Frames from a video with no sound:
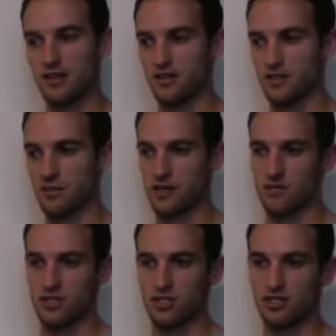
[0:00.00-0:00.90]
sometimes
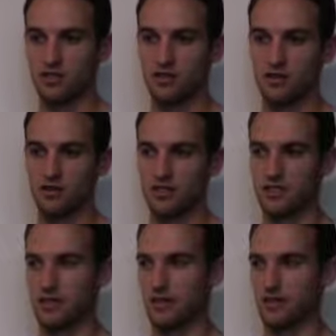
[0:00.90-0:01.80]
they just notice
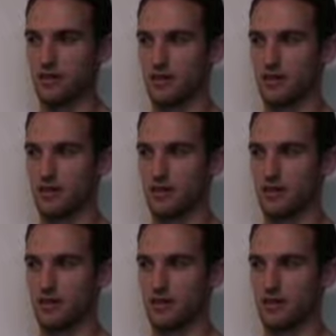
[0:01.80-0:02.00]
that